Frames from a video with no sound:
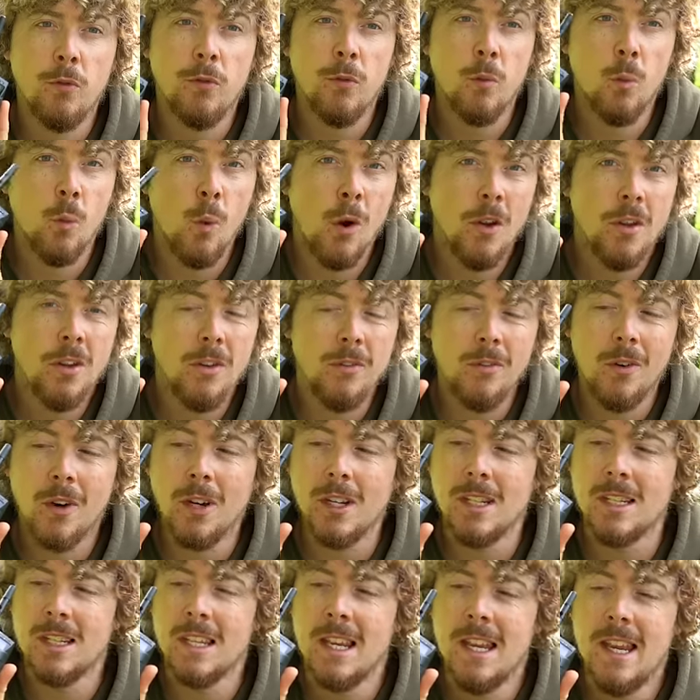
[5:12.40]
from one
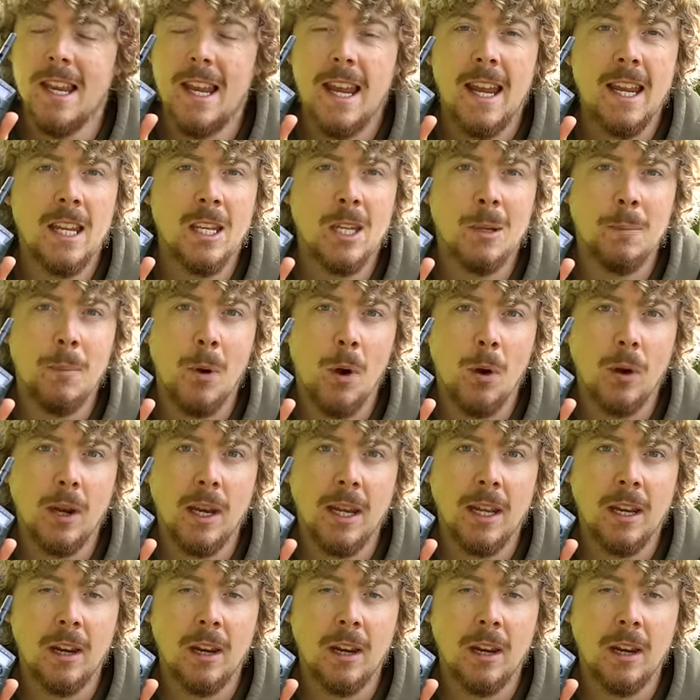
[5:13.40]
device in your pocket.